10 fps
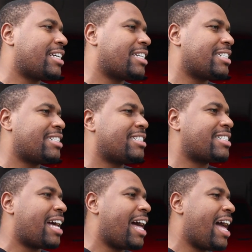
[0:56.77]
thing
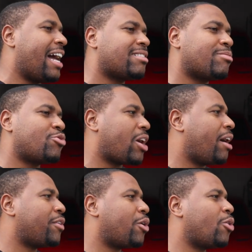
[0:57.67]
is, as I'm
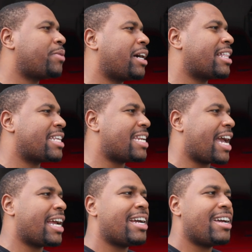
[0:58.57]
driving home the other
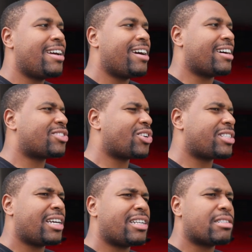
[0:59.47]
night, I start to hear